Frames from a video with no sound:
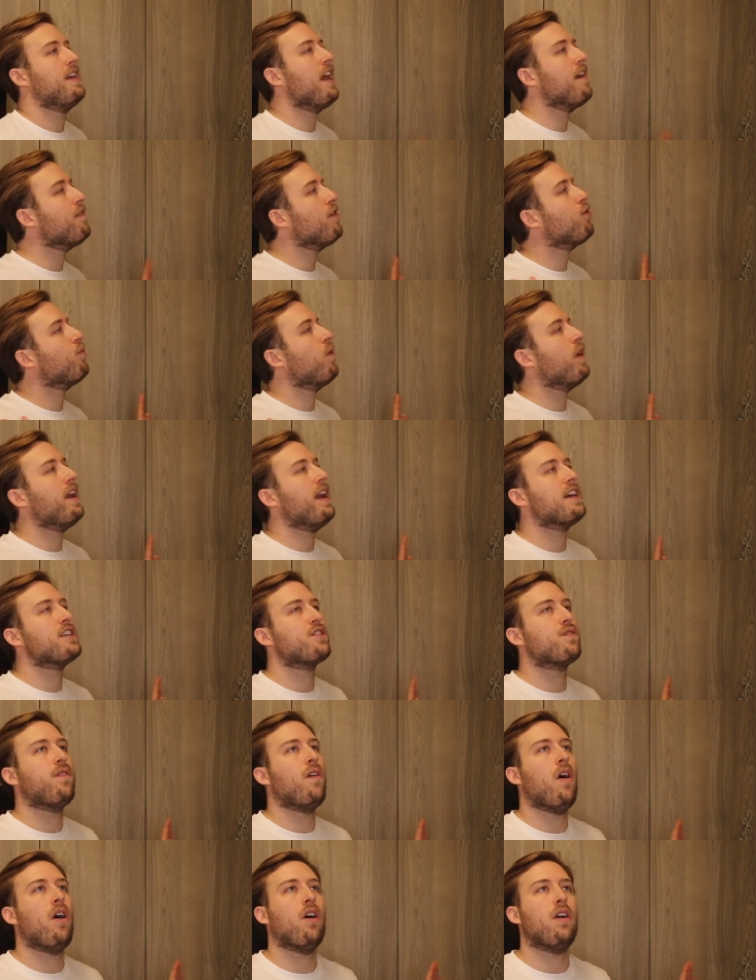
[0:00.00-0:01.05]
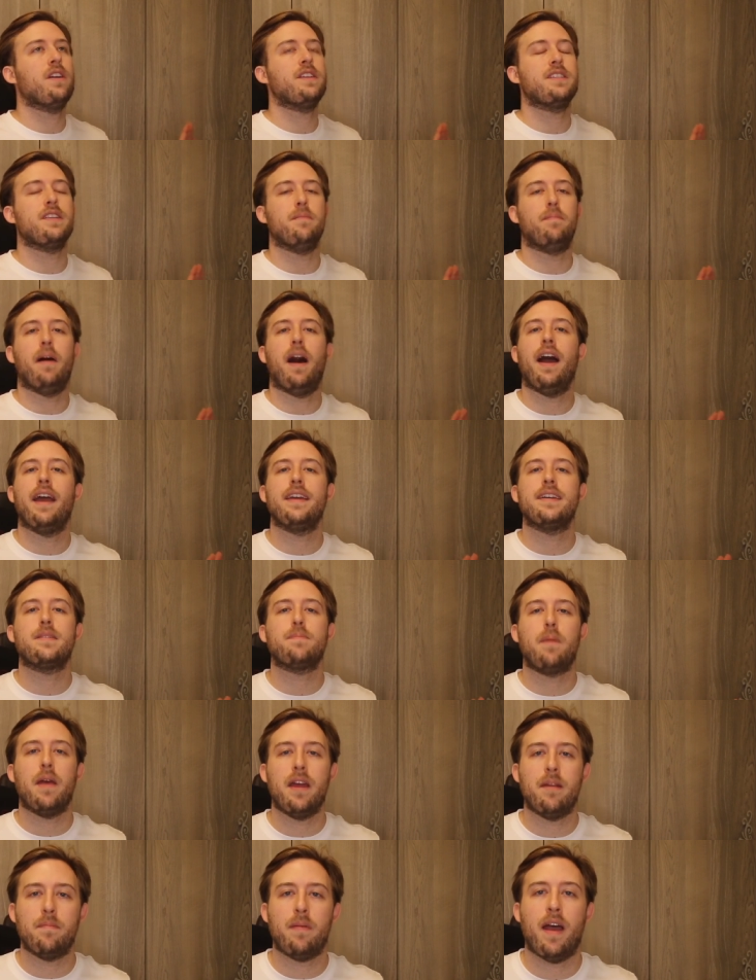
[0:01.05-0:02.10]
David went as far as to buy his
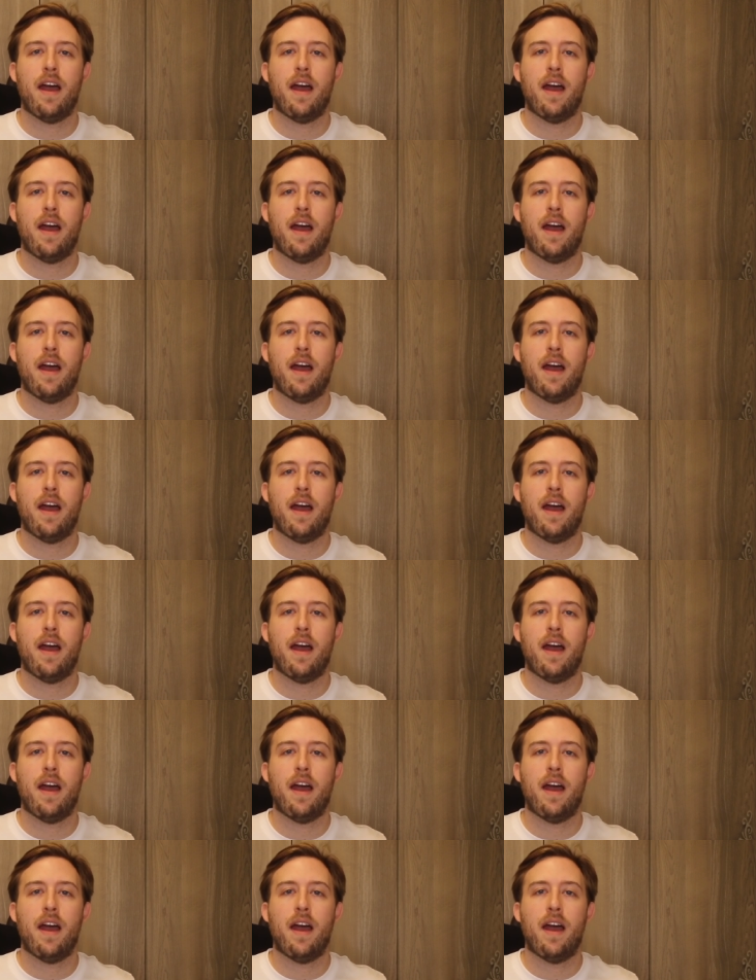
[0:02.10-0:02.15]
pen